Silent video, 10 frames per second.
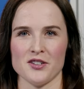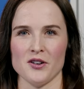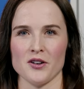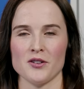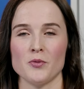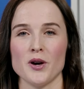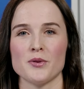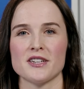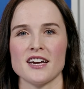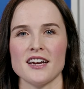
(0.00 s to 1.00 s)
Talk, where
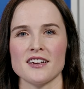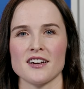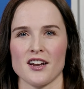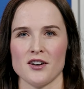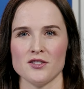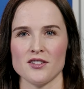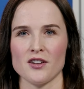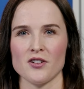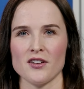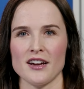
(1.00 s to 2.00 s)
we take a closer
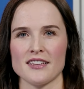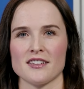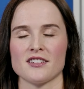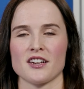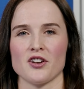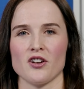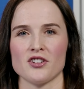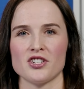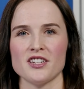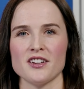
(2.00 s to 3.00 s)
look at the
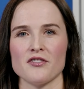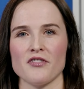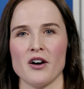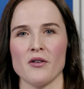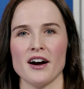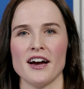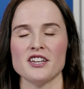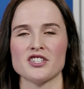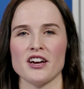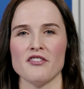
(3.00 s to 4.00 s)
technology of our
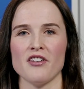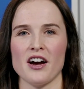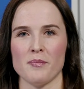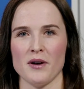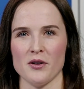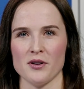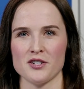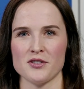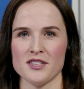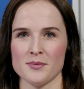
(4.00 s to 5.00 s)
HF high-power
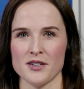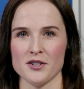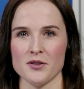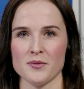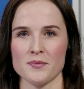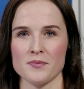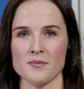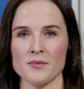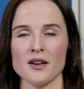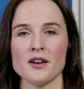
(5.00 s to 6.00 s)
transmitter.
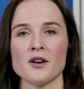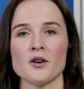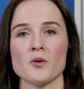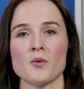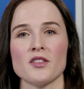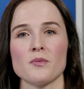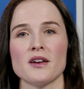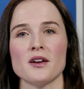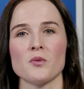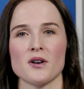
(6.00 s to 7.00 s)
With
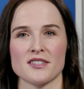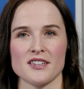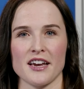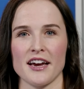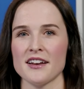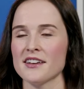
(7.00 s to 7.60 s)
me once again